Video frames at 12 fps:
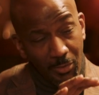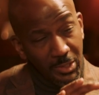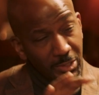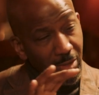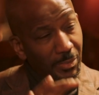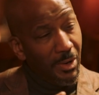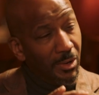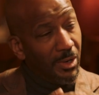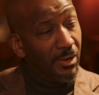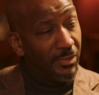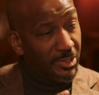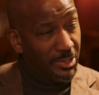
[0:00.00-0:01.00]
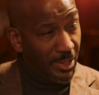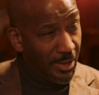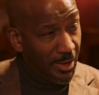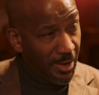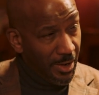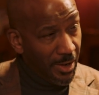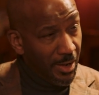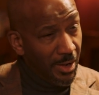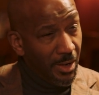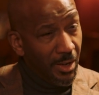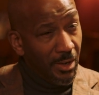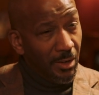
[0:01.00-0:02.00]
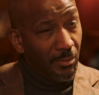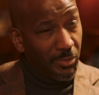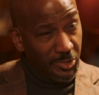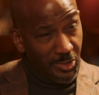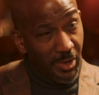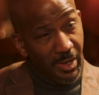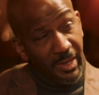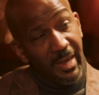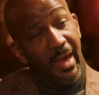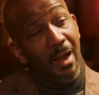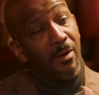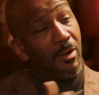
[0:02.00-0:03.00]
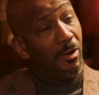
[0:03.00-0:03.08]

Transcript: which component of the cigar was going to carry